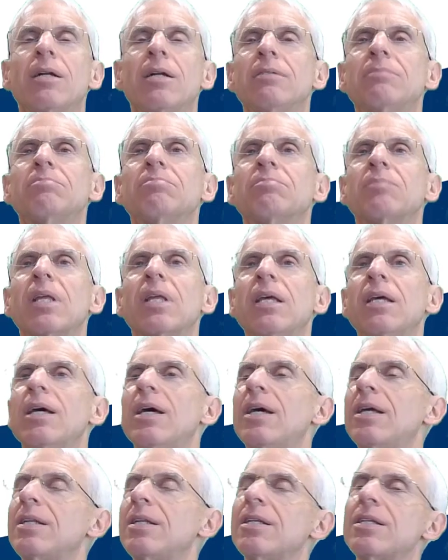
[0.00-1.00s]
model.
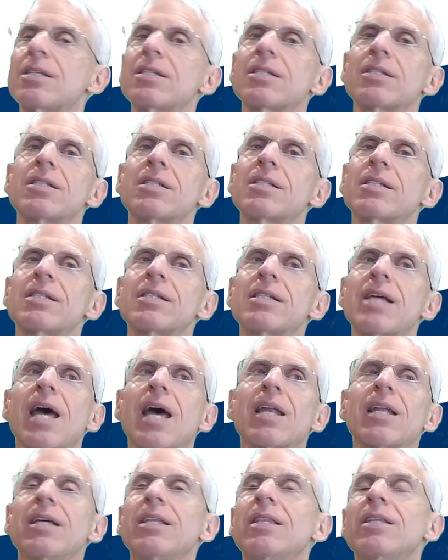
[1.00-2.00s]
And
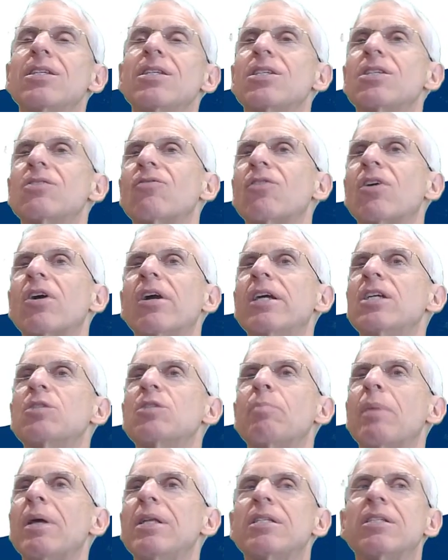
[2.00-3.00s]
sadly, this is
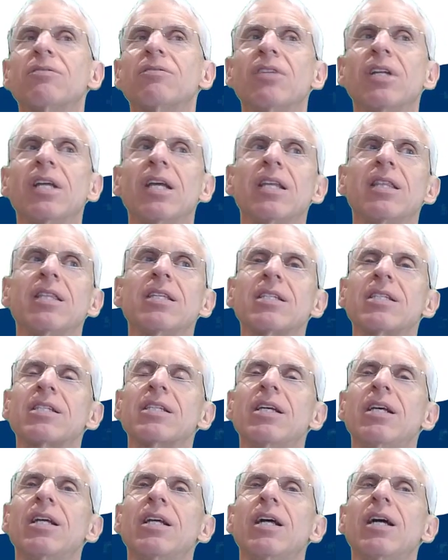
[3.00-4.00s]
very expensive to get
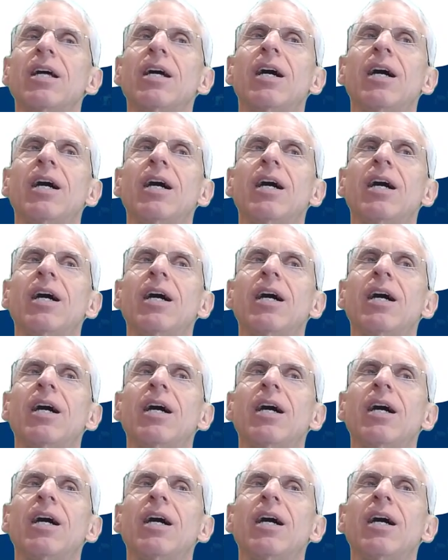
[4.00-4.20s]
this